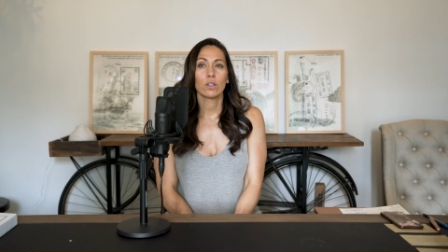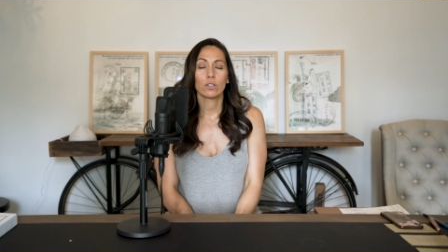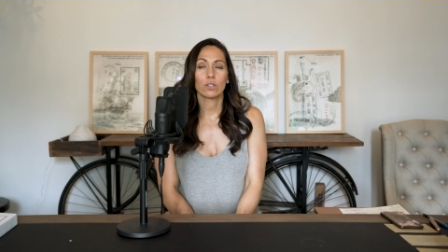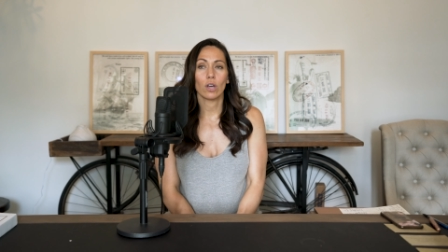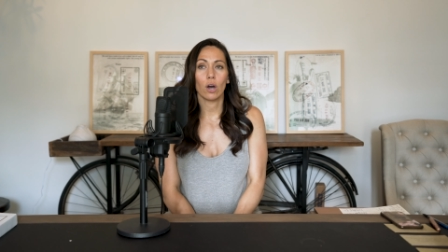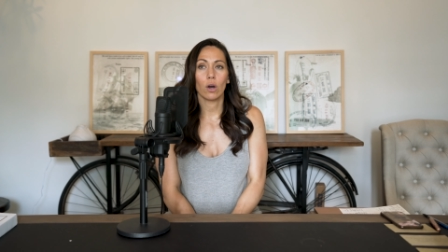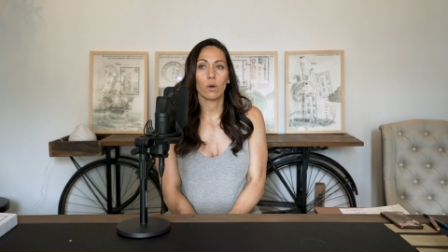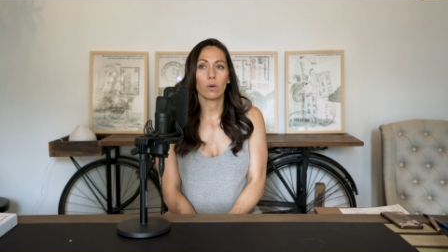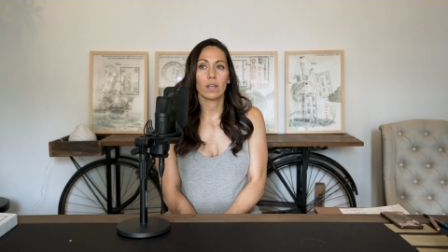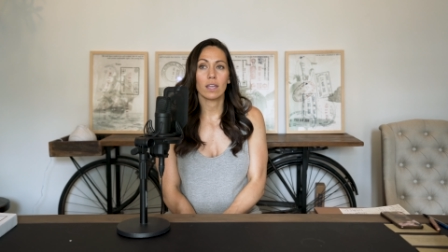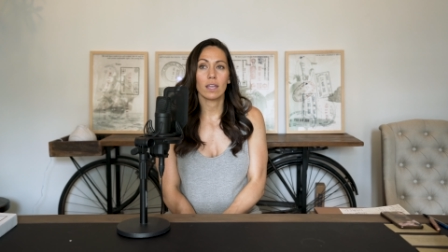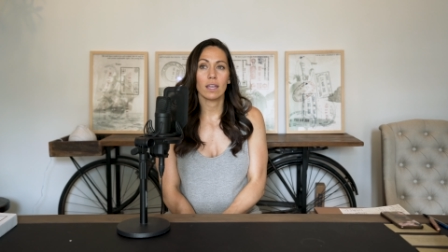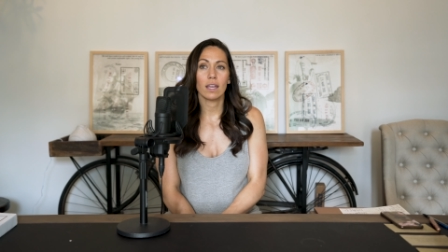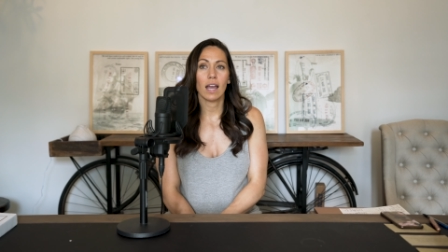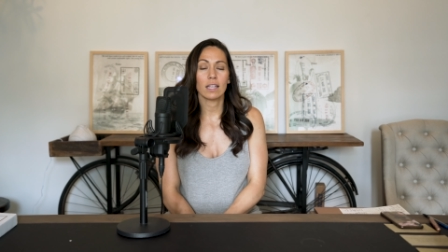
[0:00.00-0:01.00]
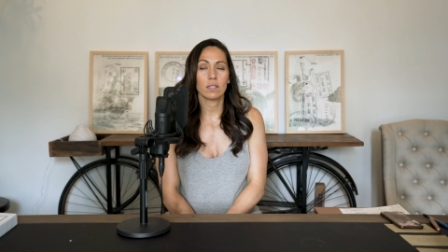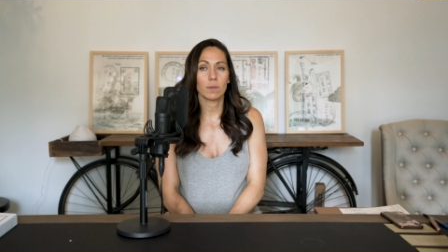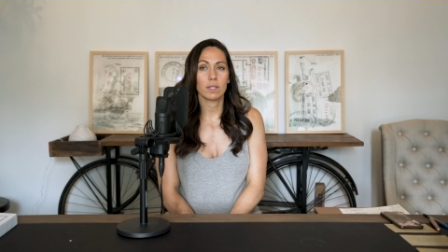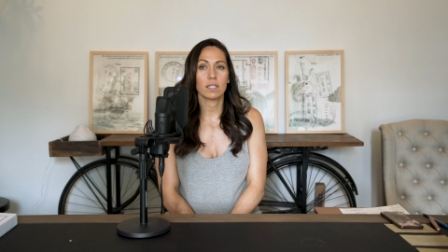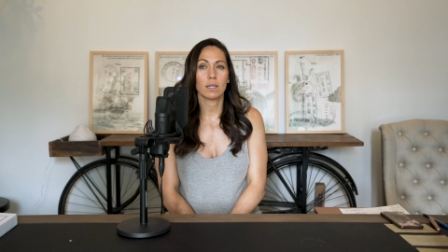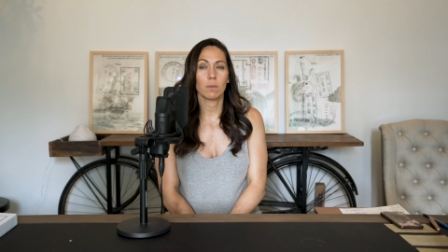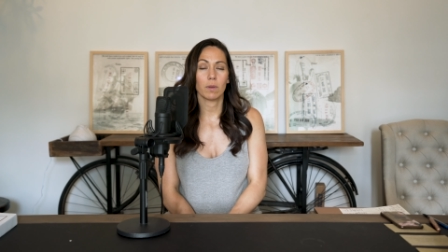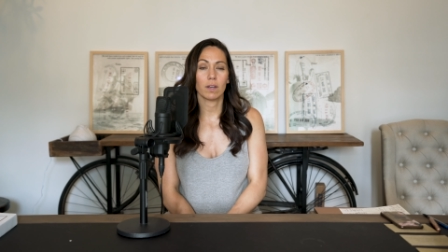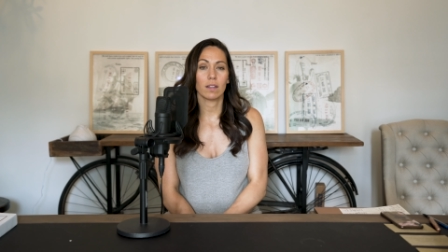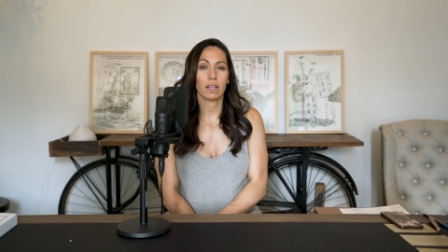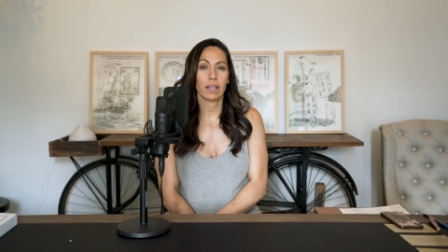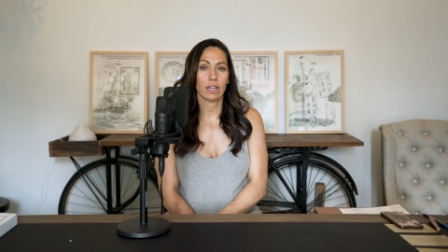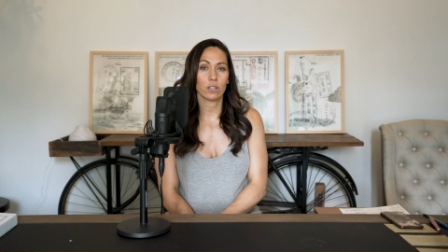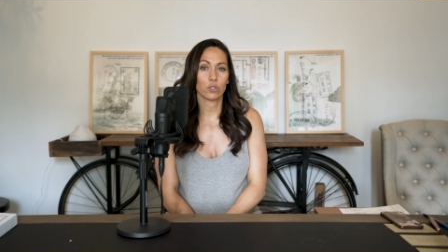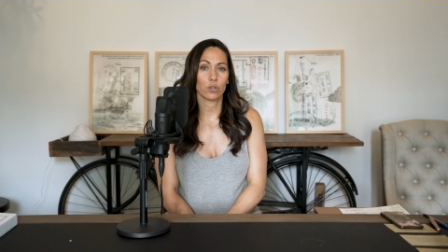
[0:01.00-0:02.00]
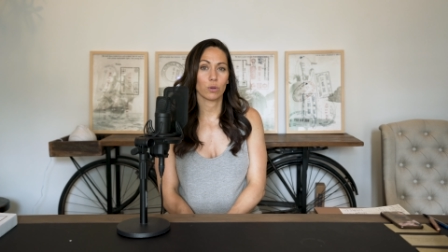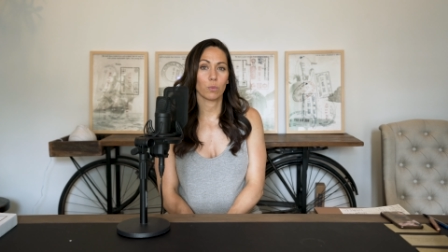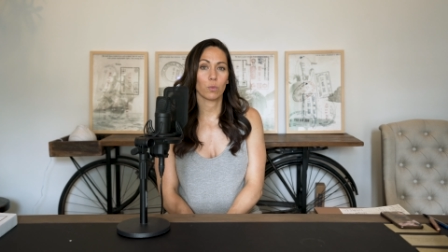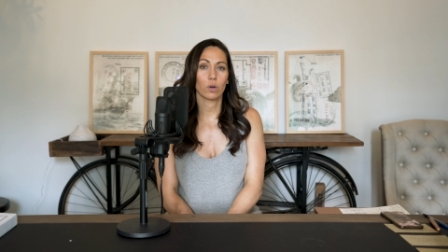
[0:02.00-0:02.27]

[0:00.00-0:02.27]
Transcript: So he has been sleeping in the guest room.